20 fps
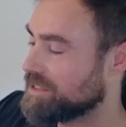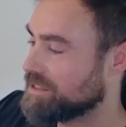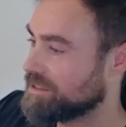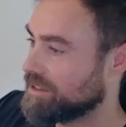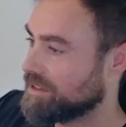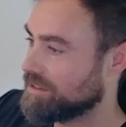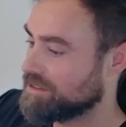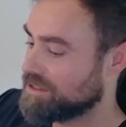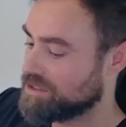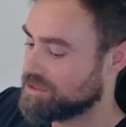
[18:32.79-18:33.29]

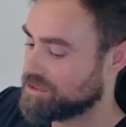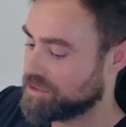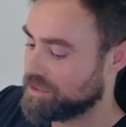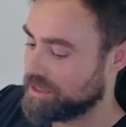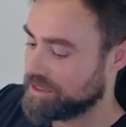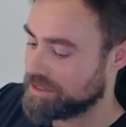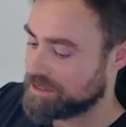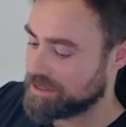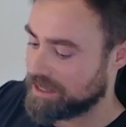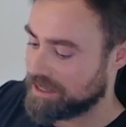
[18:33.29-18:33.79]
tell this
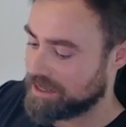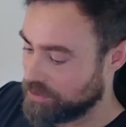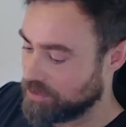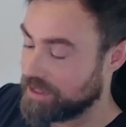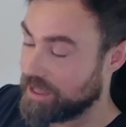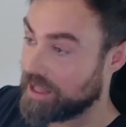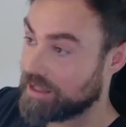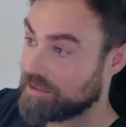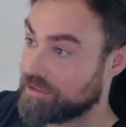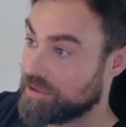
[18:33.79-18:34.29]
story. So
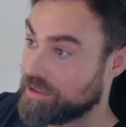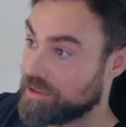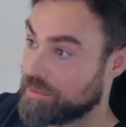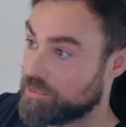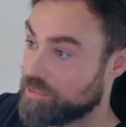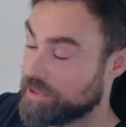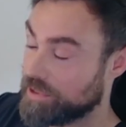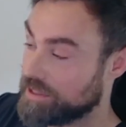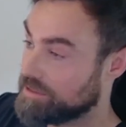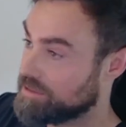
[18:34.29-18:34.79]
the
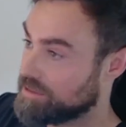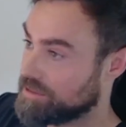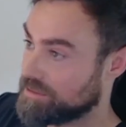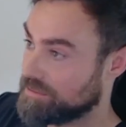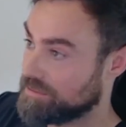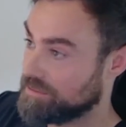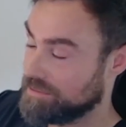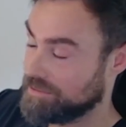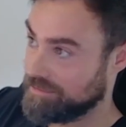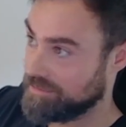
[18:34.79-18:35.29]
algorithm went
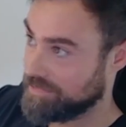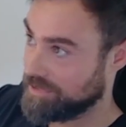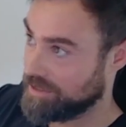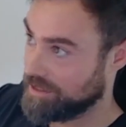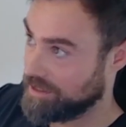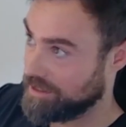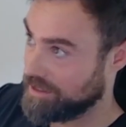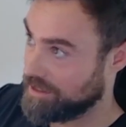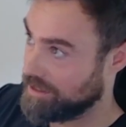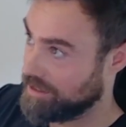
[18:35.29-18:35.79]

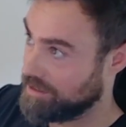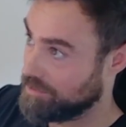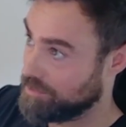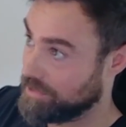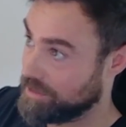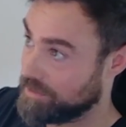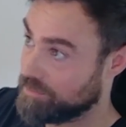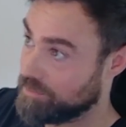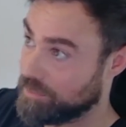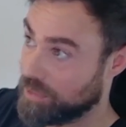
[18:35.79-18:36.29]

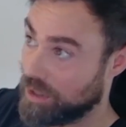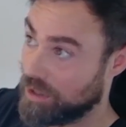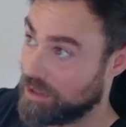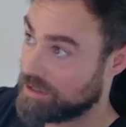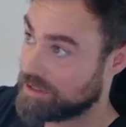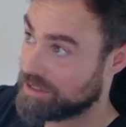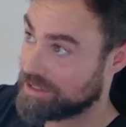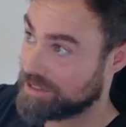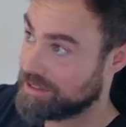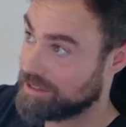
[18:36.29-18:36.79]

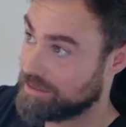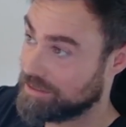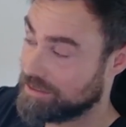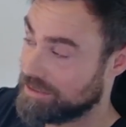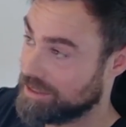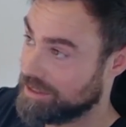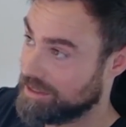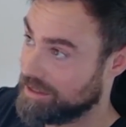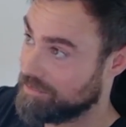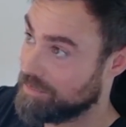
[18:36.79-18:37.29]
bollocks, and
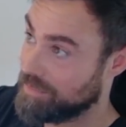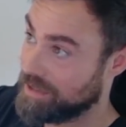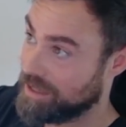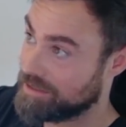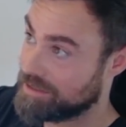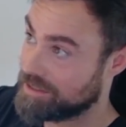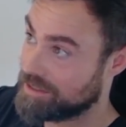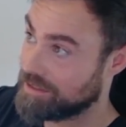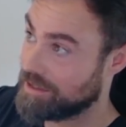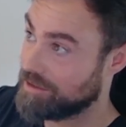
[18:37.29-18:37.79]

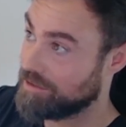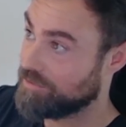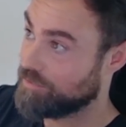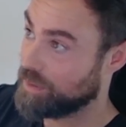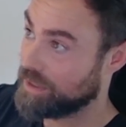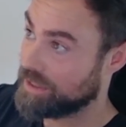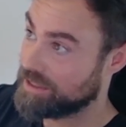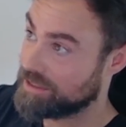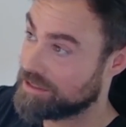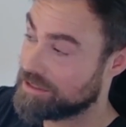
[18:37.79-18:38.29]
instead
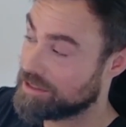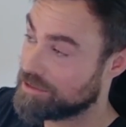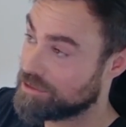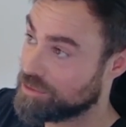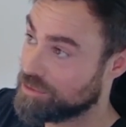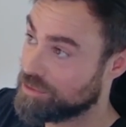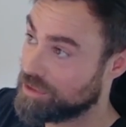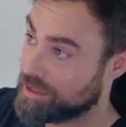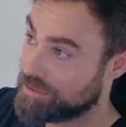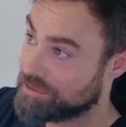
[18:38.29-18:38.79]
of placing a
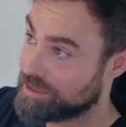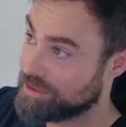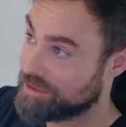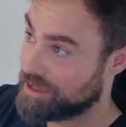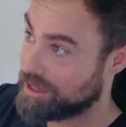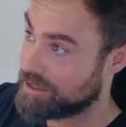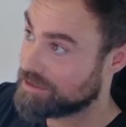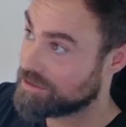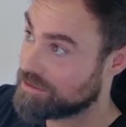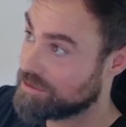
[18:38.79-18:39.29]

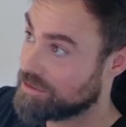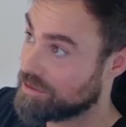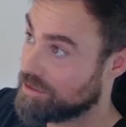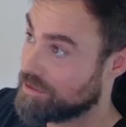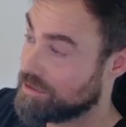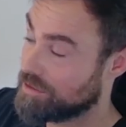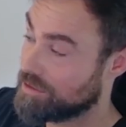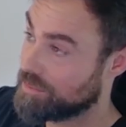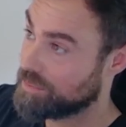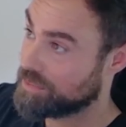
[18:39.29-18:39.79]

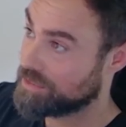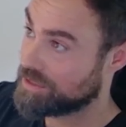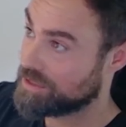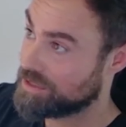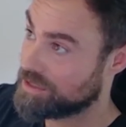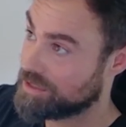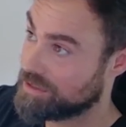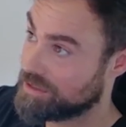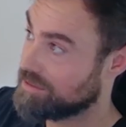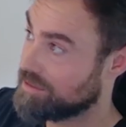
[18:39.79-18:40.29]
$200,000
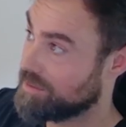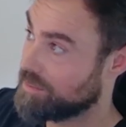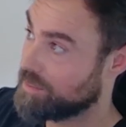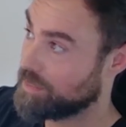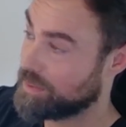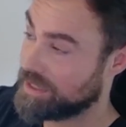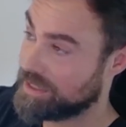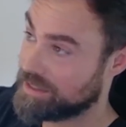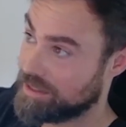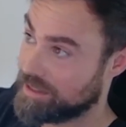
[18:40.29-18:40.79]
position, it
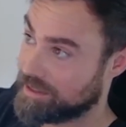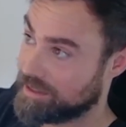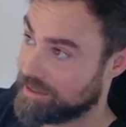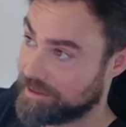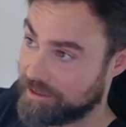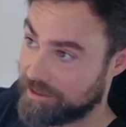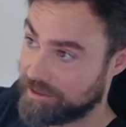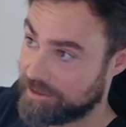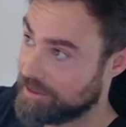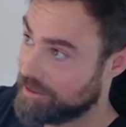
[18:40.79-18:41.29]
placed like
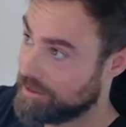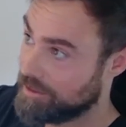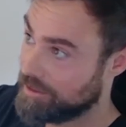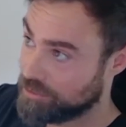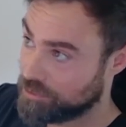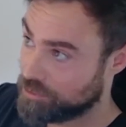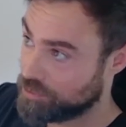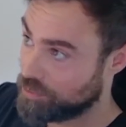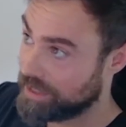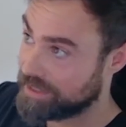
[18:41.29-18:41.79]
a
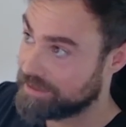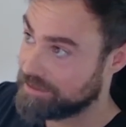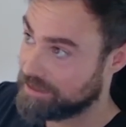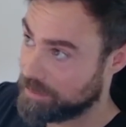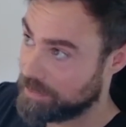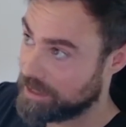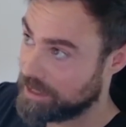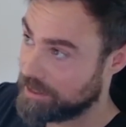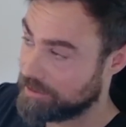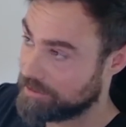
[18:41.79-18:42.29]

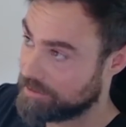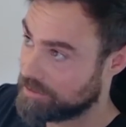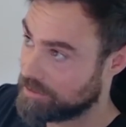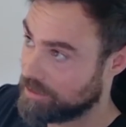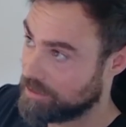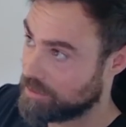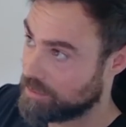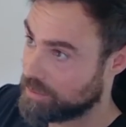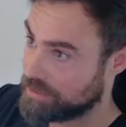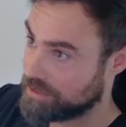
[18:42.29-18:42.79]
$20 million
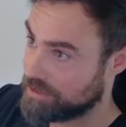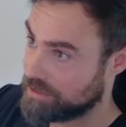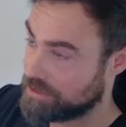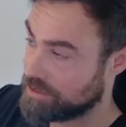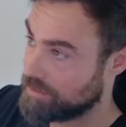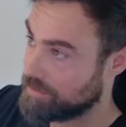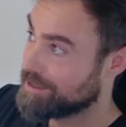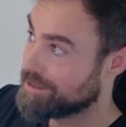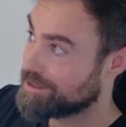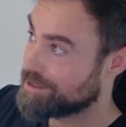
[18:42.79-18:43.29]

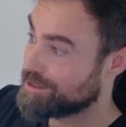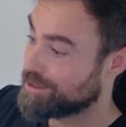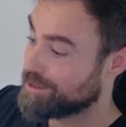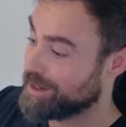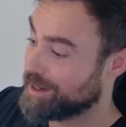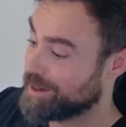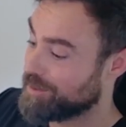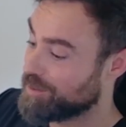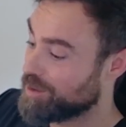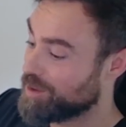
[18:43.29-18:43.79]
position. So
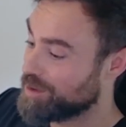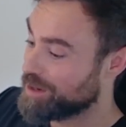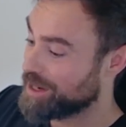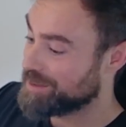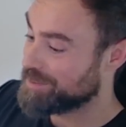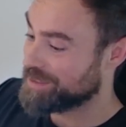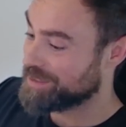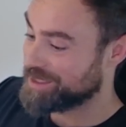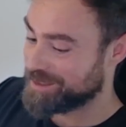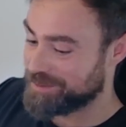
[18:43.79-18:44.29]
I woke
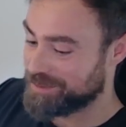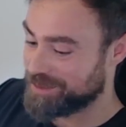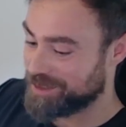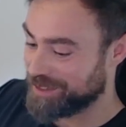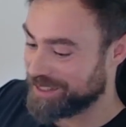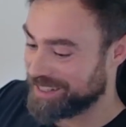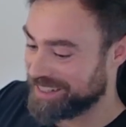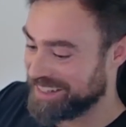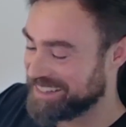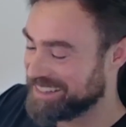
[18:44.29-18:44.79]
up in the
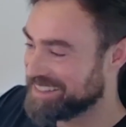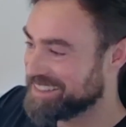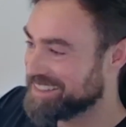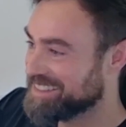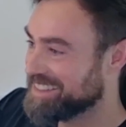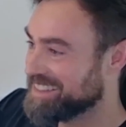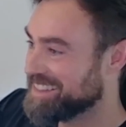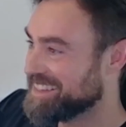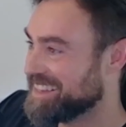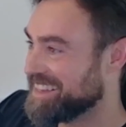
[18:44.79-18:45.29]
morning
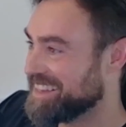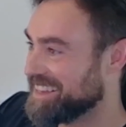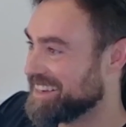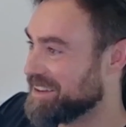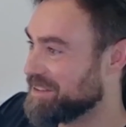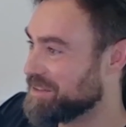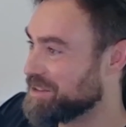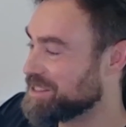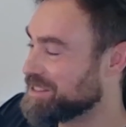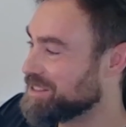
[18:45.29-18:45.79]

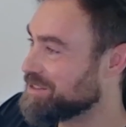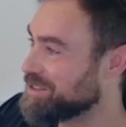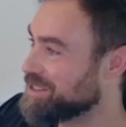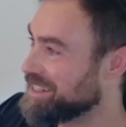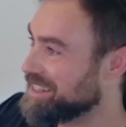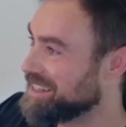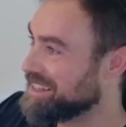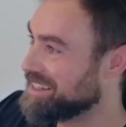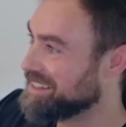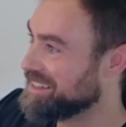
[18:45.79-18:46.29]
and I was
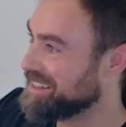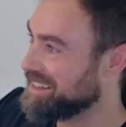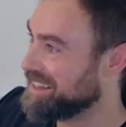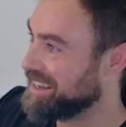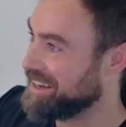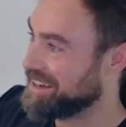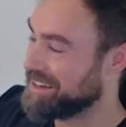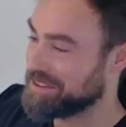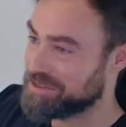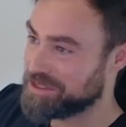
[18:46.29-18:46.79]
losing
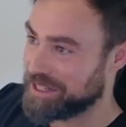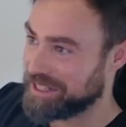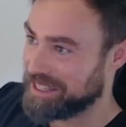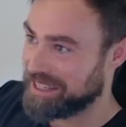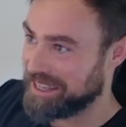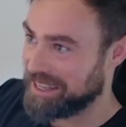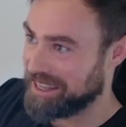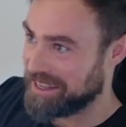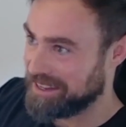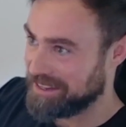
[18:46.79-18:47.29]

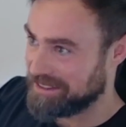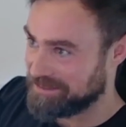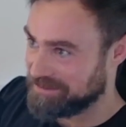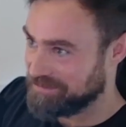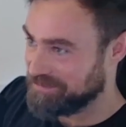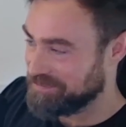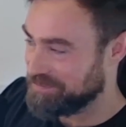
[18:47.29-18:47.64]
100K,